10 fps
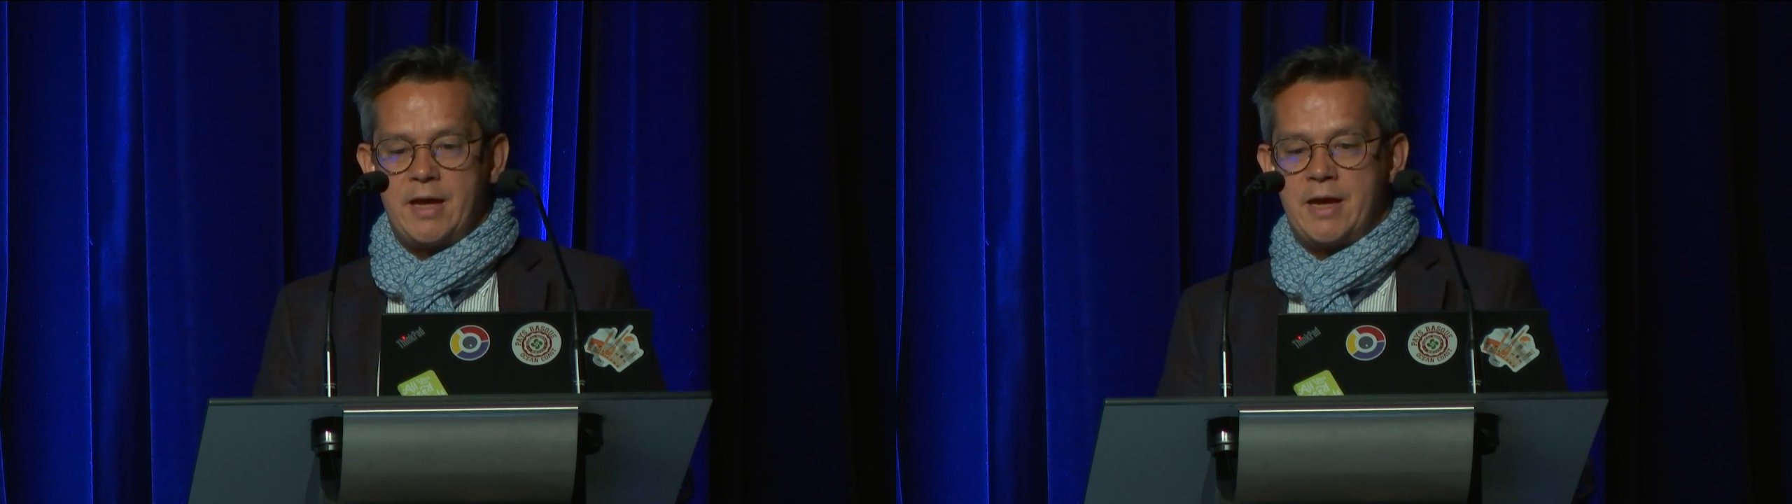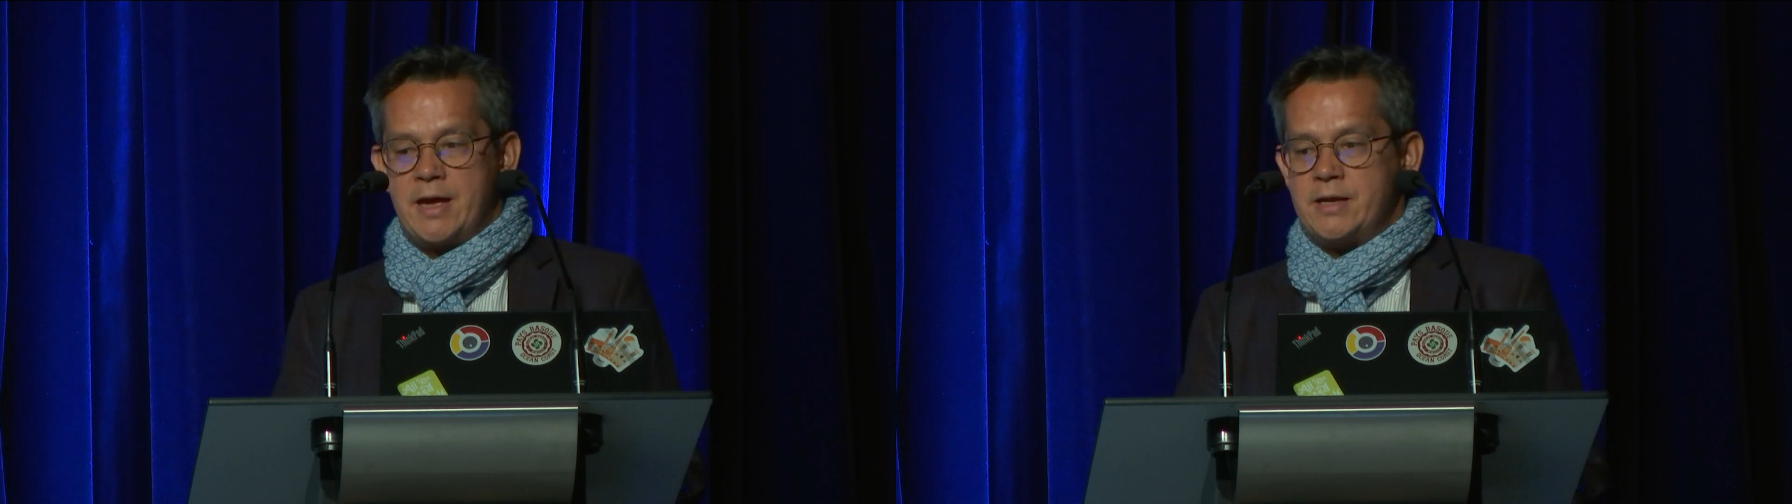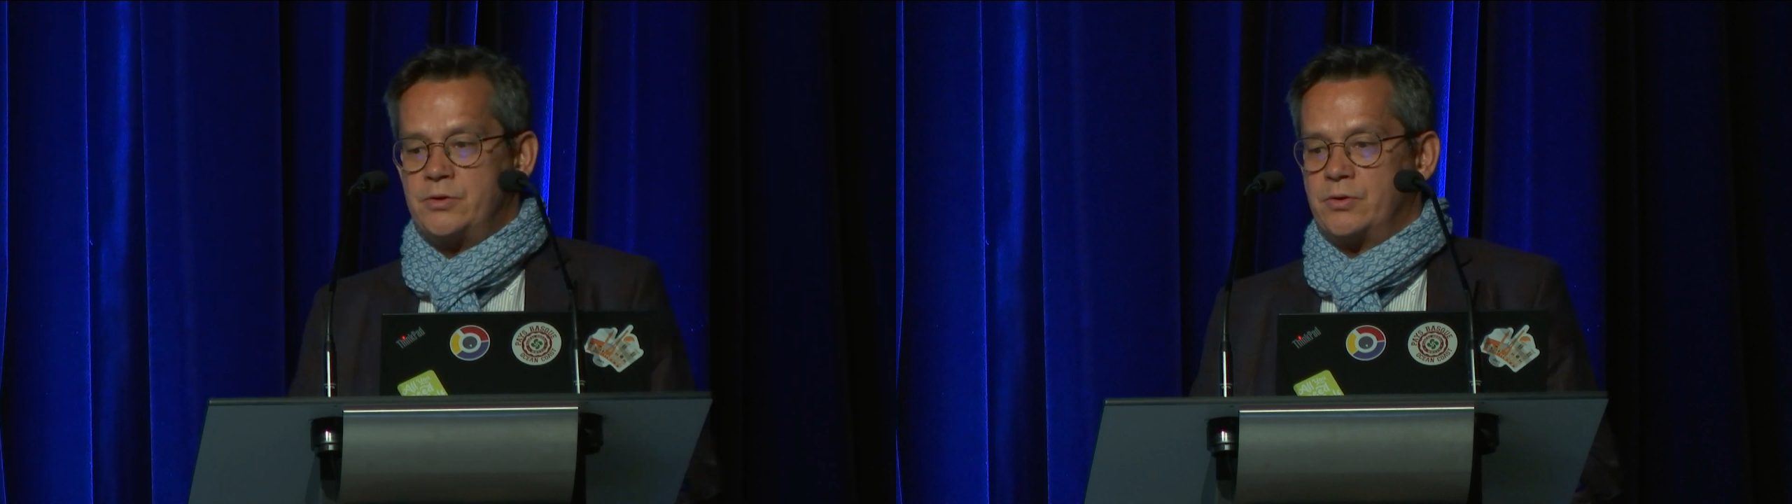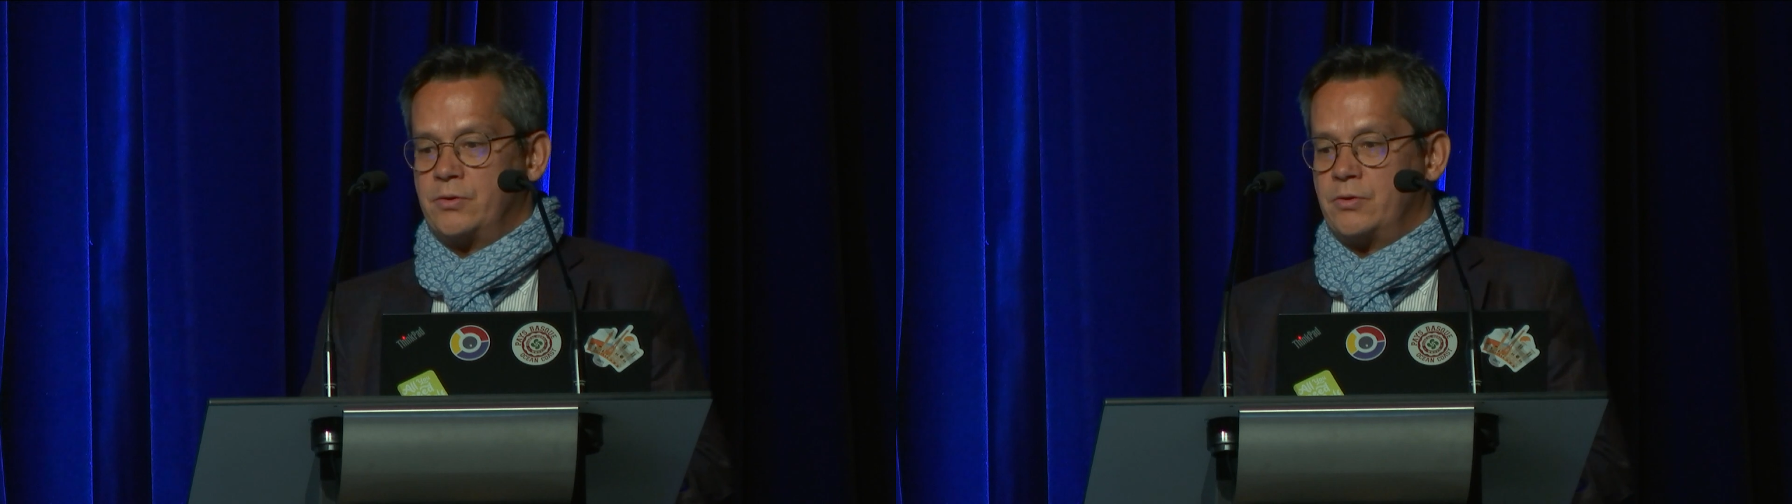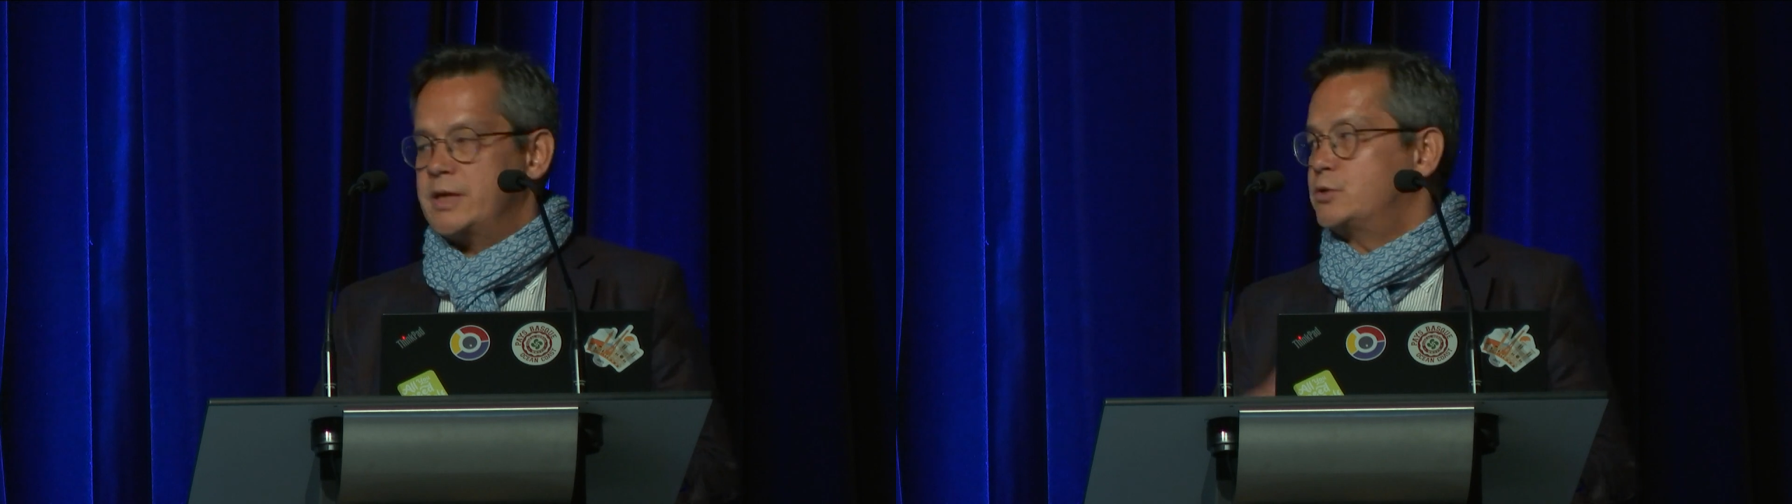And
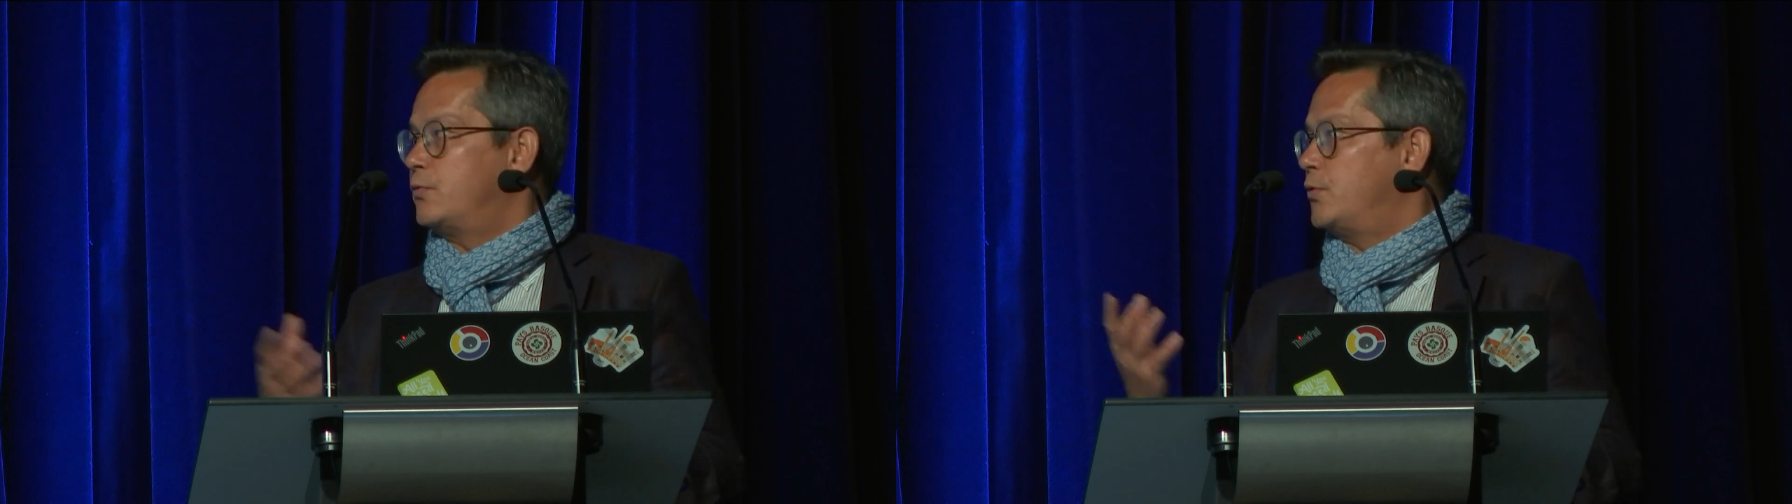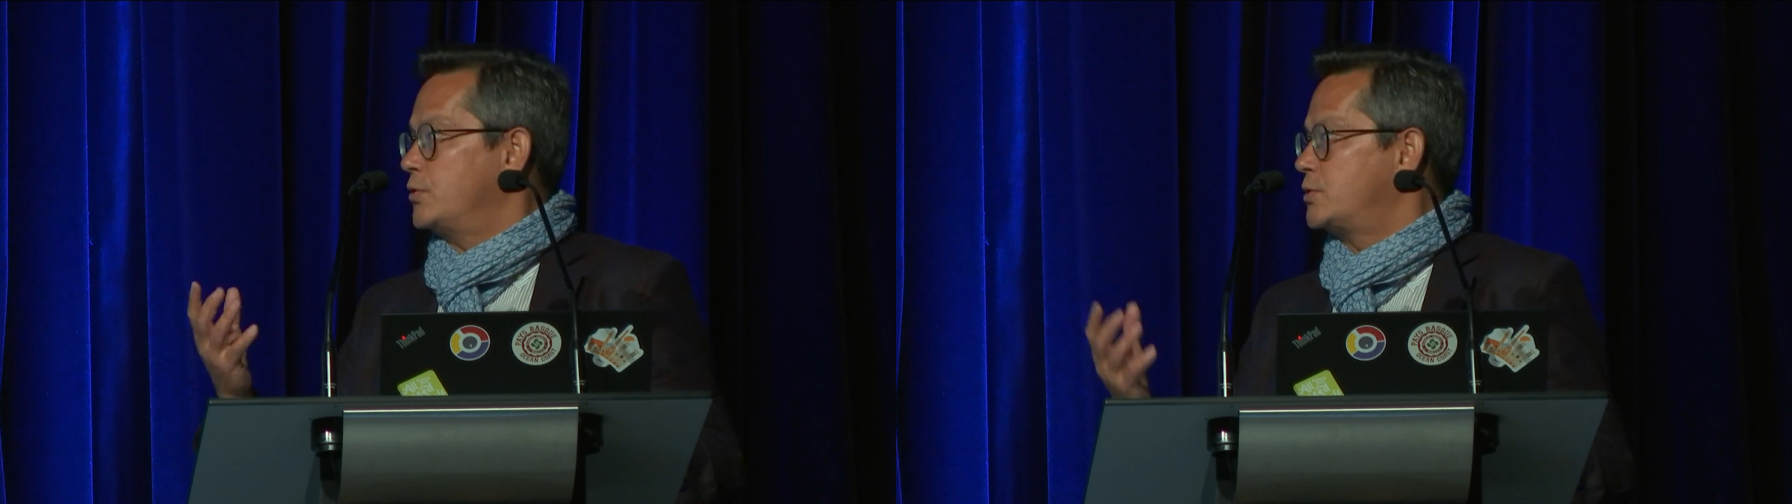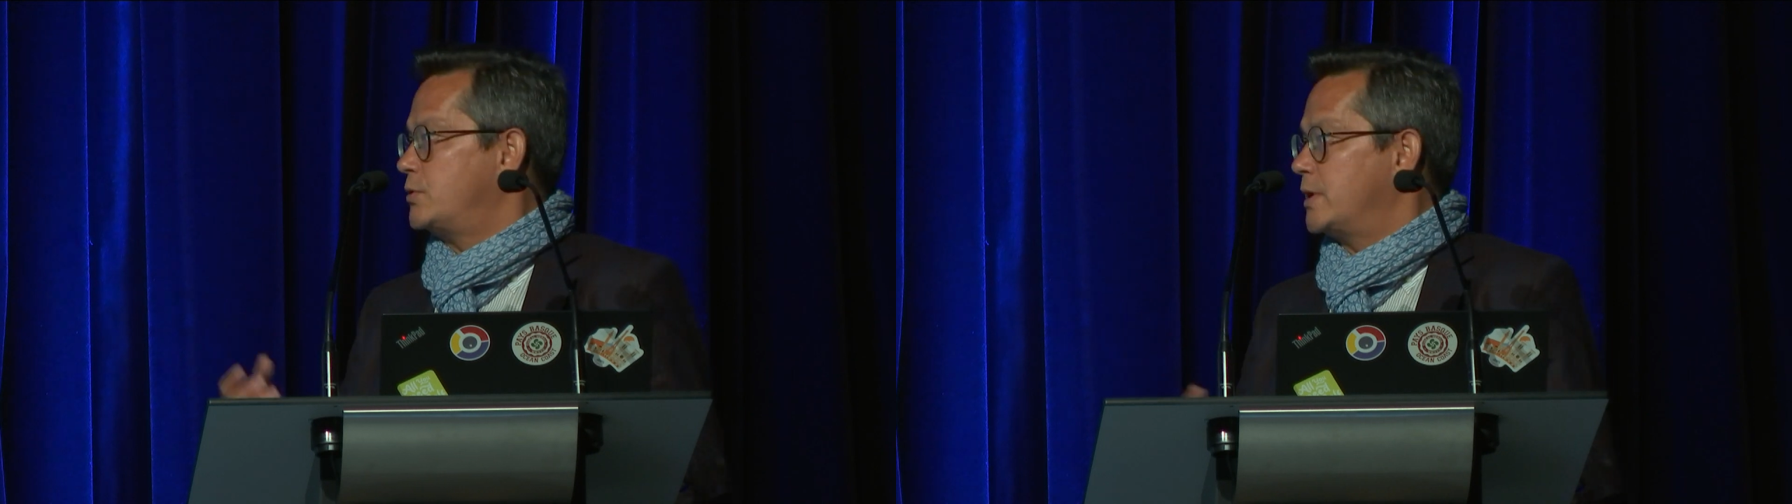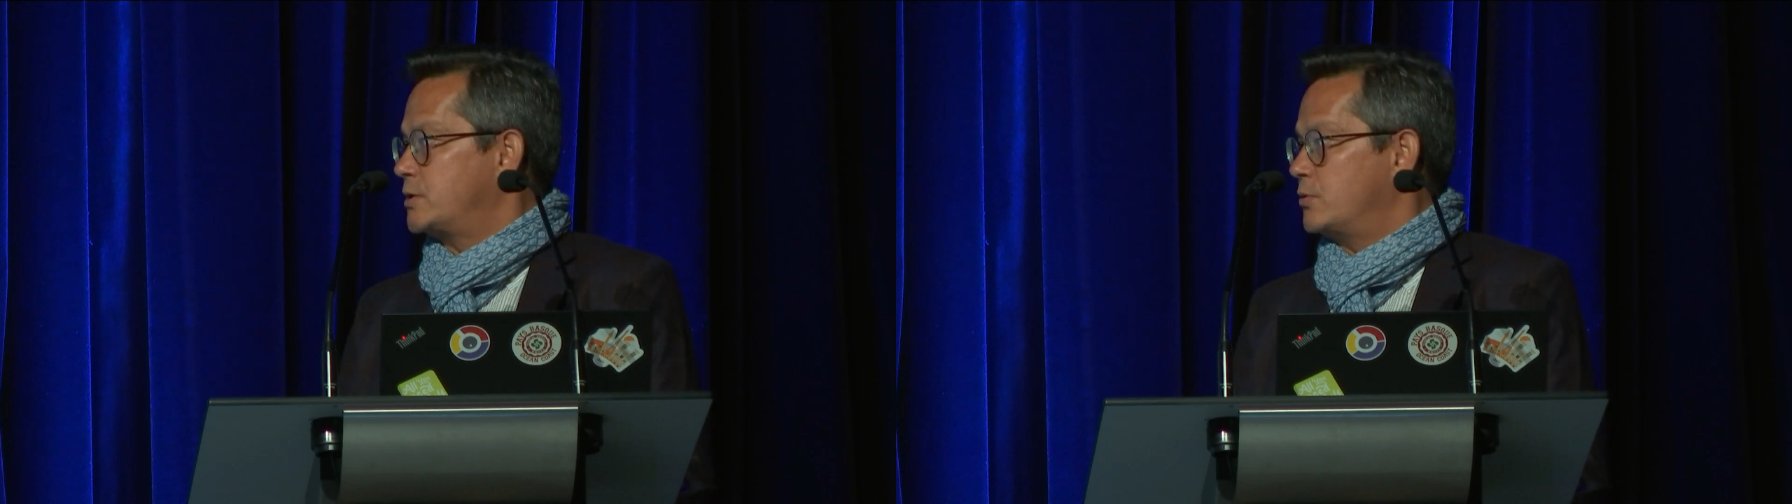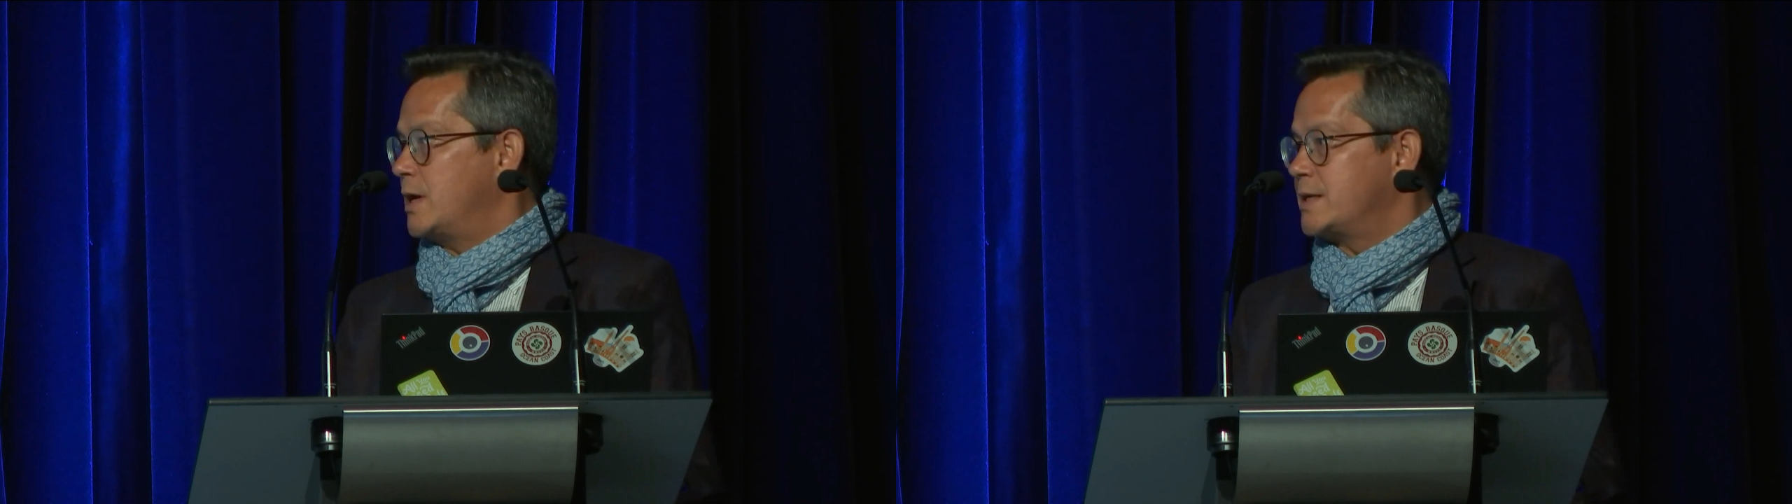as a